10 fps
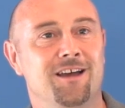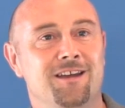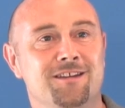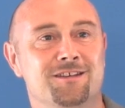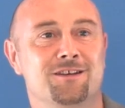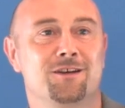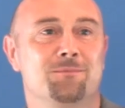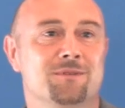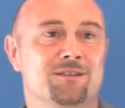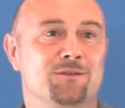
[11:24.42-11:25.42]
And in
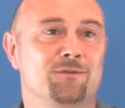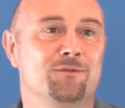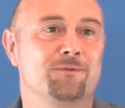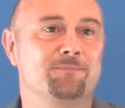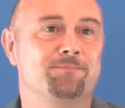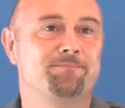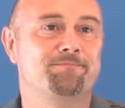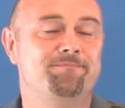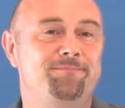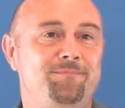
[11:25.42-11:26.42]
terms of
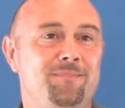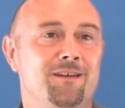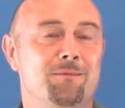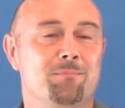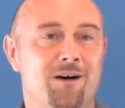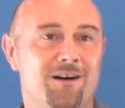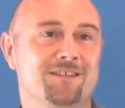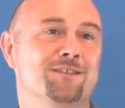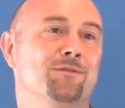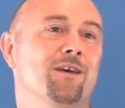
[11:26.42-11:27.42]

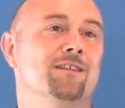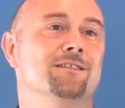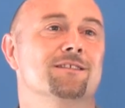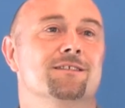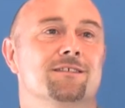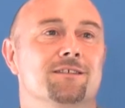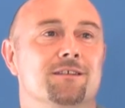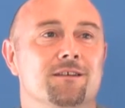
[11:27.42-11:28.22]
past events,